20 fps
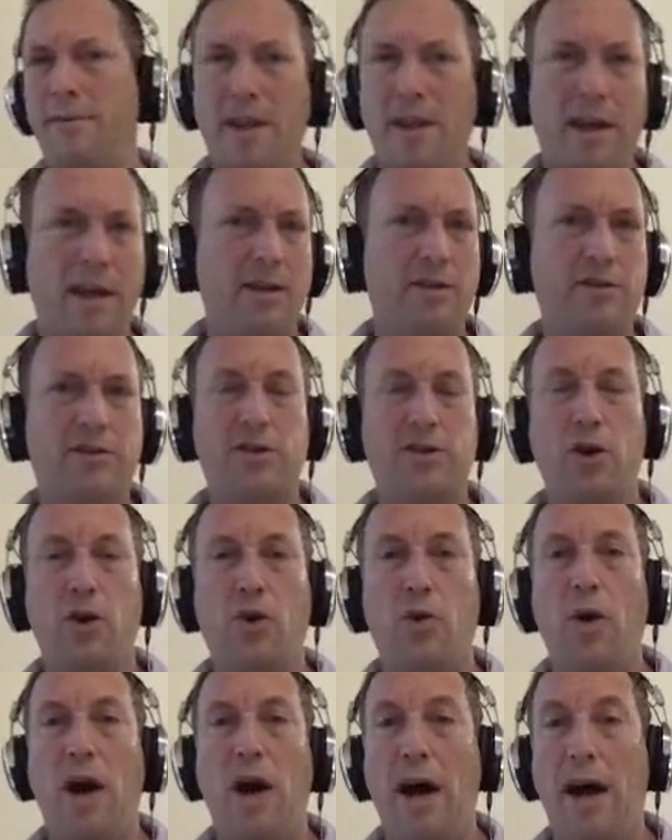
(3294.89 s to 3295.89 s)
And
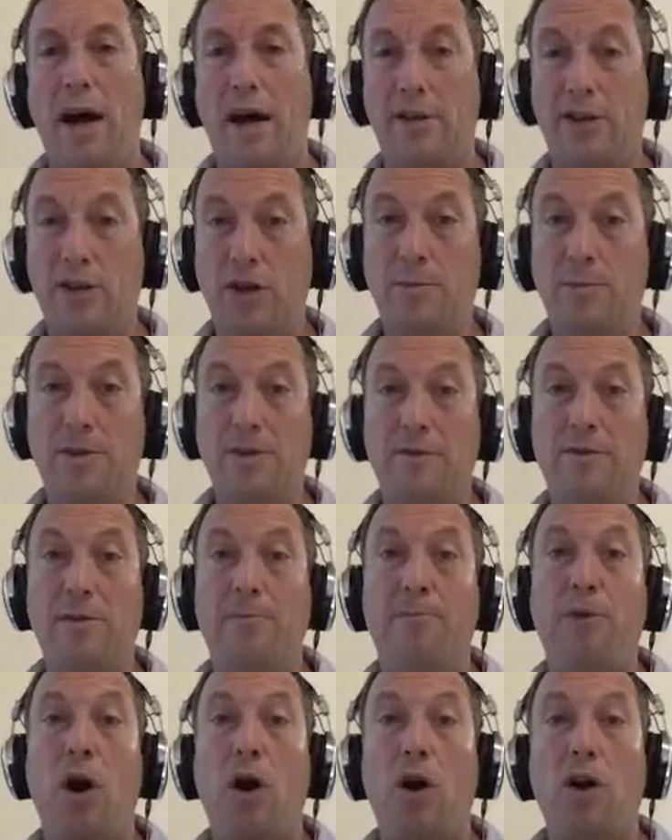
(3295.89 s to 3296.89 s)
so in terms of
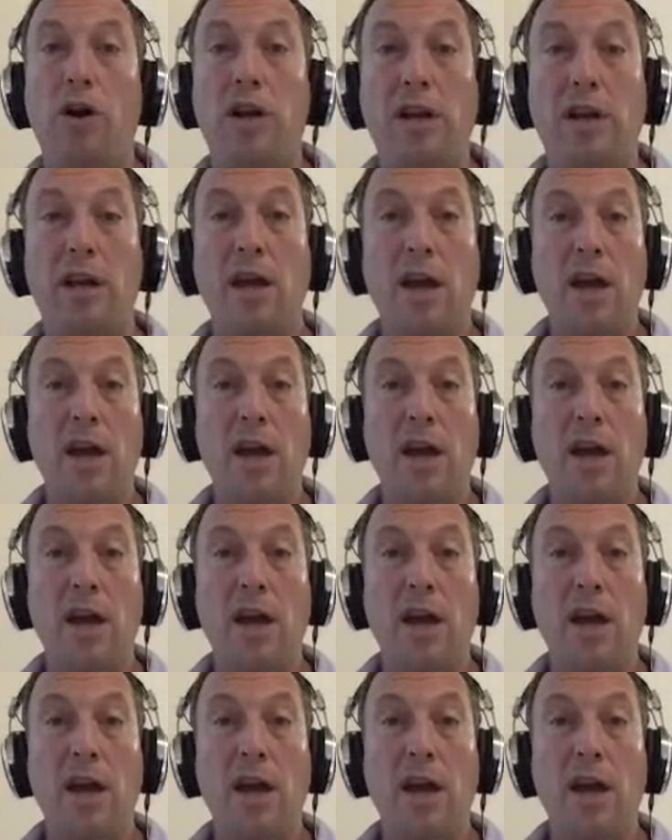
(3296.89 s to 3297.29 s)
departing,